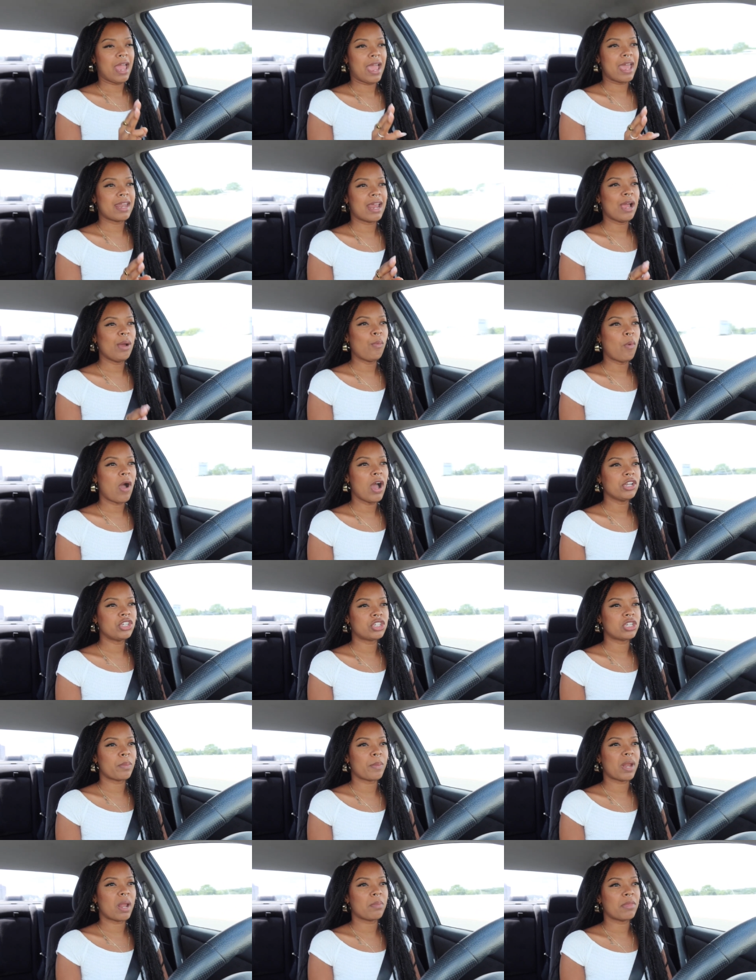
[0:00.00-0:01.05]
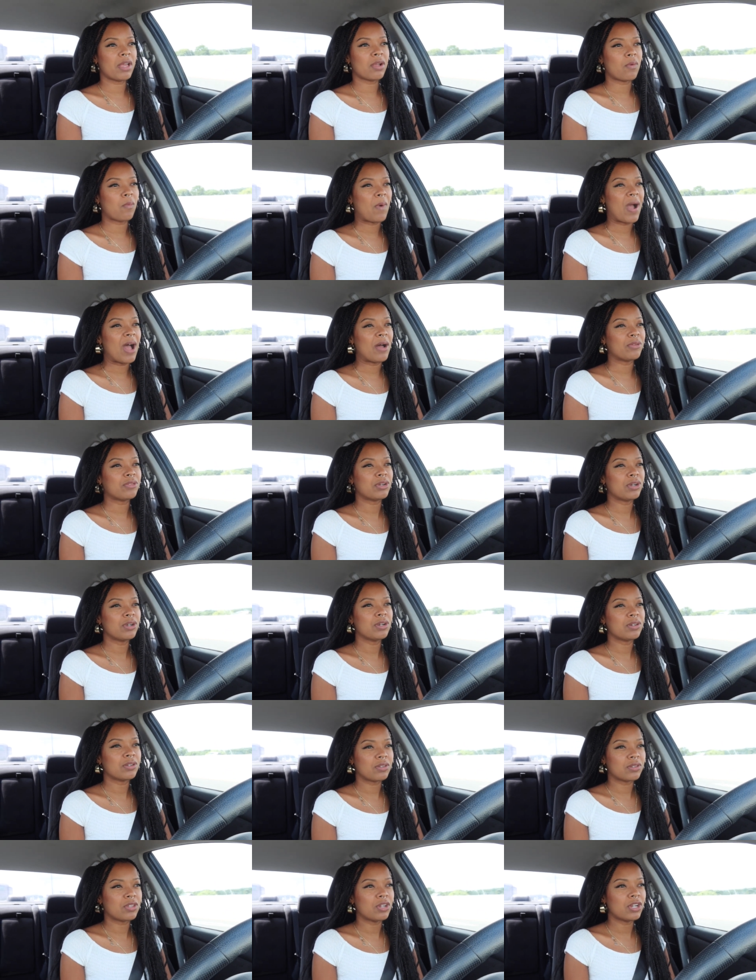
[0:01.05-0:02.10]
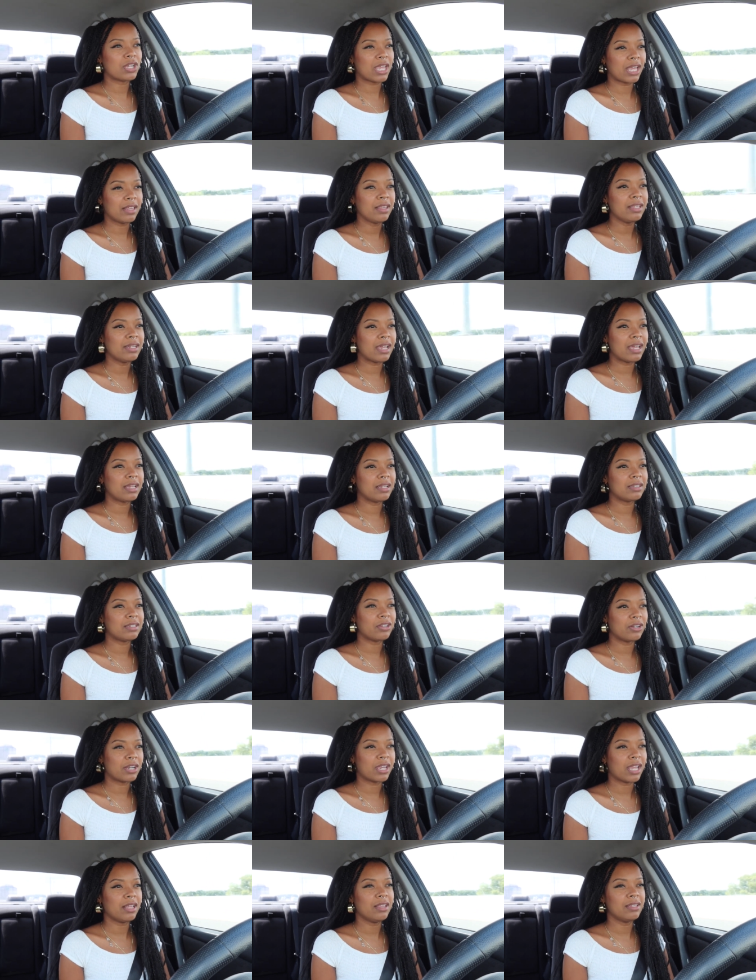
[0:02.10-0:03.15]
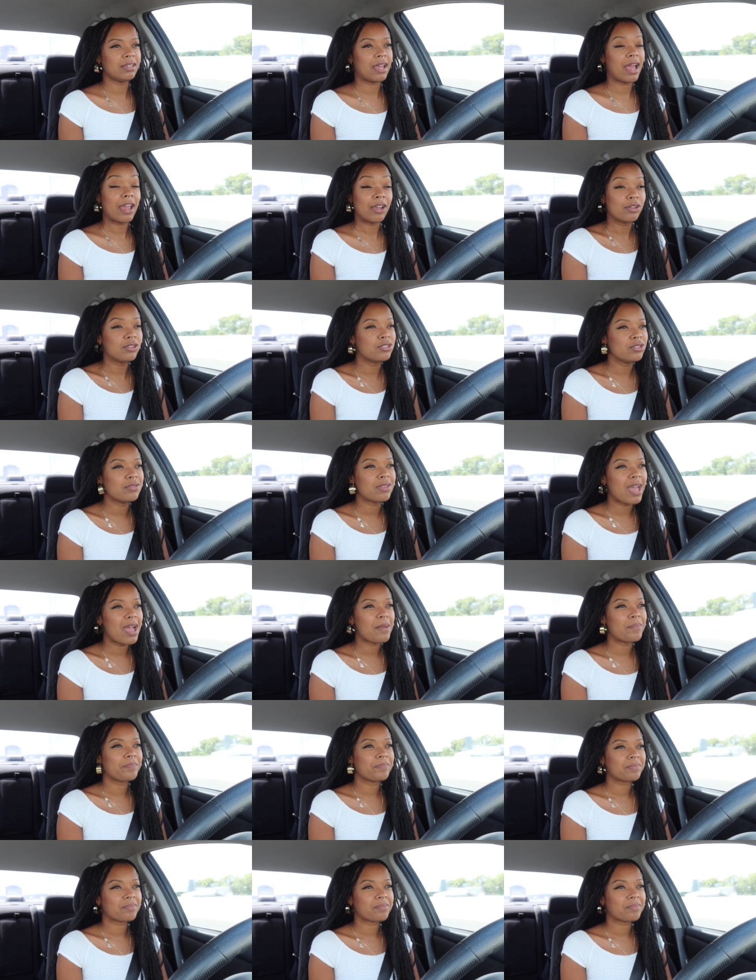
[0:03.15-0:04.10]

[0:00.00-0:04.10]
And I watched them and I'm like, wow, they're they're killing it. They're killing it. I could do that.